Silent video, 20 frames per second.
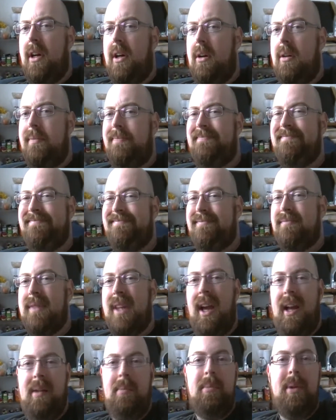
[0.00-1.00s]
So
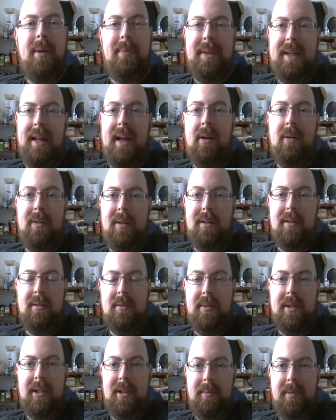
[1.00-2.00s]
kind of bumming out a
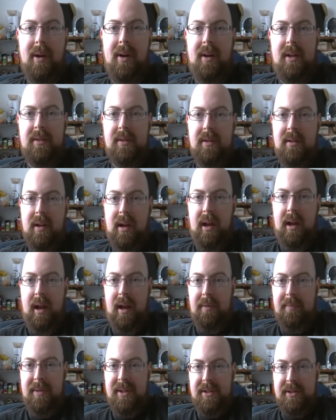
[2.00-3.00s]
little bit, to be honest with you.
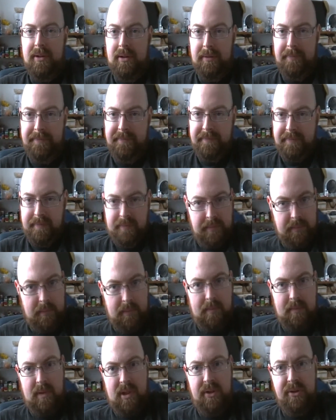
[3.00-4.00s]
I, I miss her.
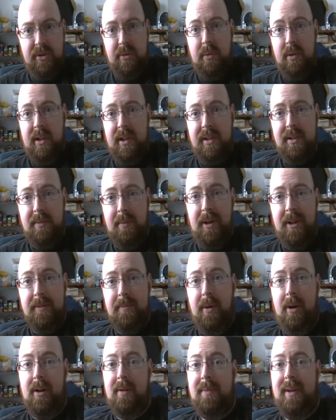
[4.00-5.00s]
She really is the
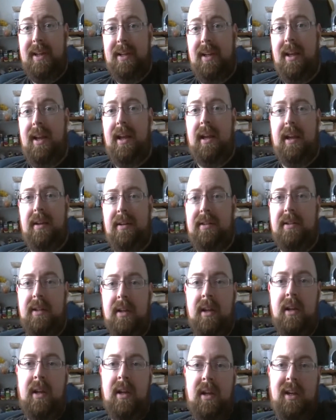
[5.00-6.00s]
best part of my day, and
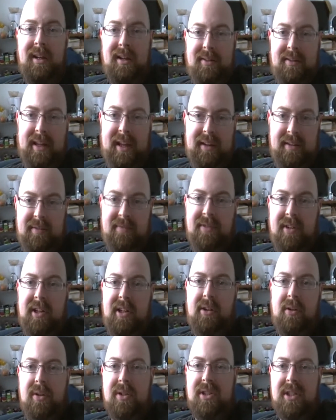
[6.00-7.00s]
that
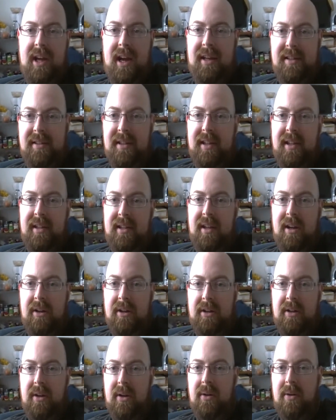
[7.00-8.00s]
video chat thing
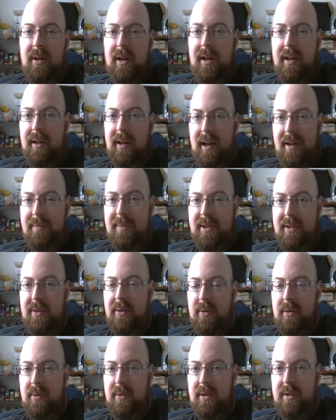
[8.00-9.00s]
there, you know, I, I've
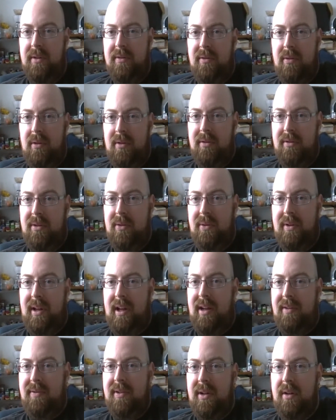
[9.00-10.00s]
been doing it with her for two
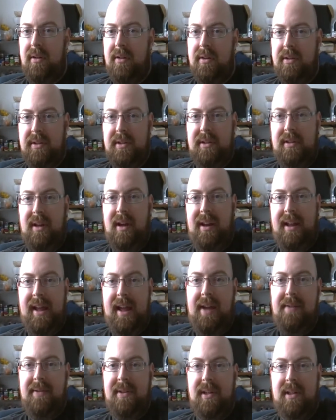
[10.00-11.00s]
and a half years, and not
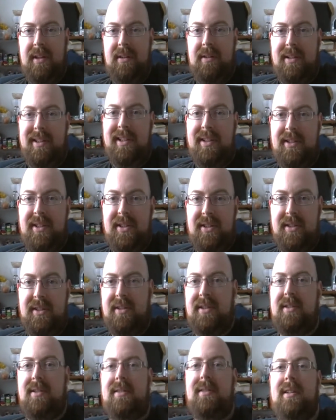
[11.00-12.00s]
having it, it's
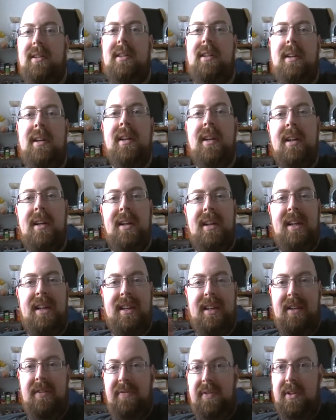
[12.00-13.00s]
just...
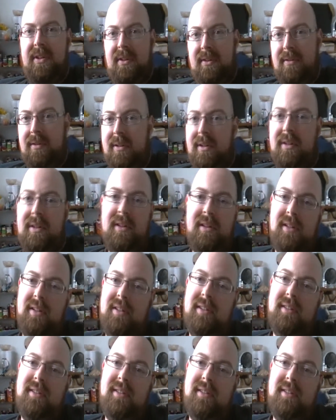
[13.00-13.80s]
you feel